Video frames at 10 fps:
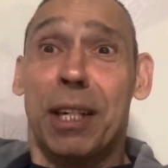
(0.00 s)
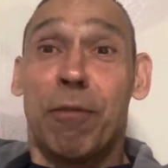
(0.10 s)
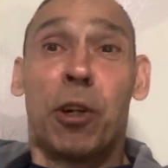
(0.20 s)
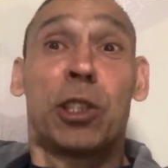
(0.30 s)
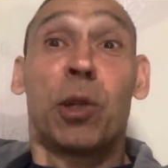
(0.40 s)

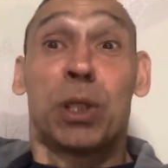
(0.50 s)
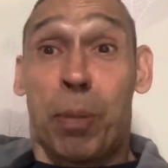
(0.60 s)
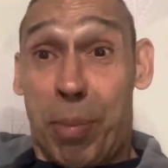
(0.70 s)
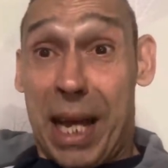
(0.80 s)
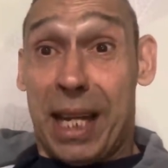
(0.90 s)
first it was the
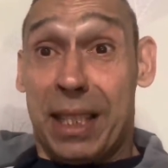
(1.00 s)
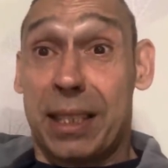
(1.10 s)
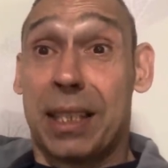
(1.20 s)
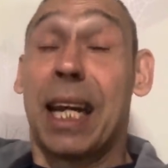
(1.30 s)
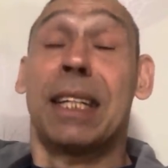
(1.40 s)

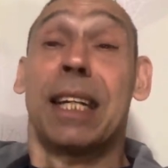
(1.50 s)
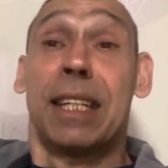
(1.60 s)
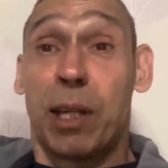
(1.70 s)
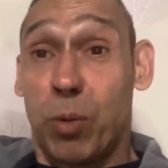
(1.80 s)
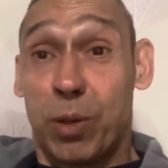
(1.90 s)
pads, and then
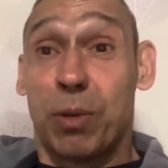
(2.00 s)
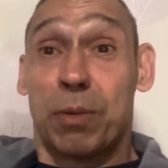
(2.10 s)
they would,